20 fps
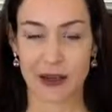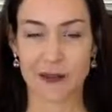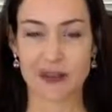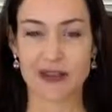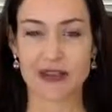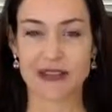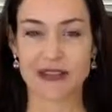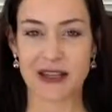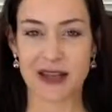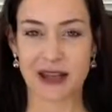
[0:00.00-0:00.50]
Come
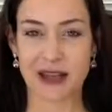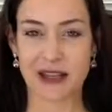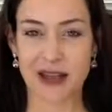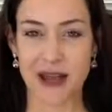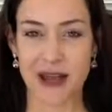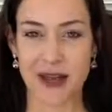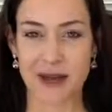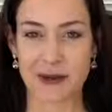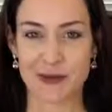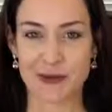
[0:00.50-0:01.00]
inside
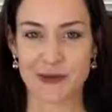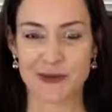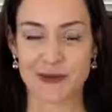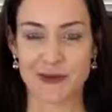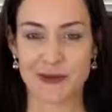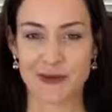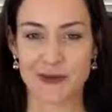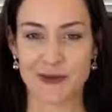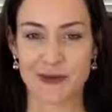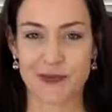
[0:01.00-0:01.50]
now.
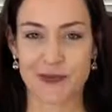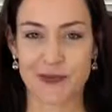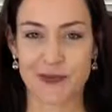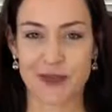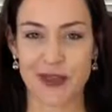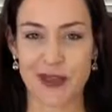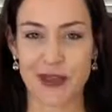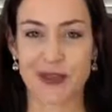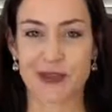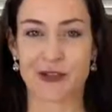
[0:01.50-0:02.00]

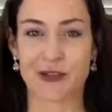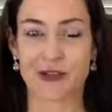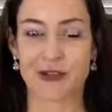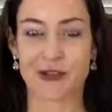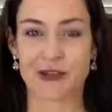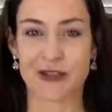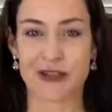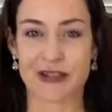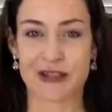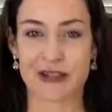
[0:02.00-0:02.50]
Thank
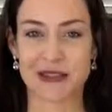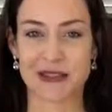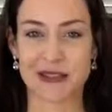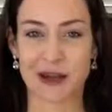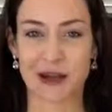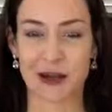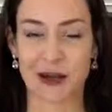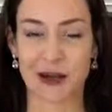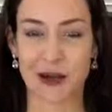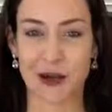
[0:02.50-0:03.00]
you. This is
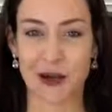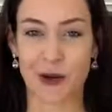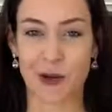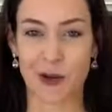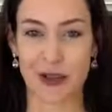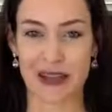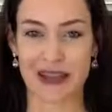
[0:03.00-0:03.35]
Erika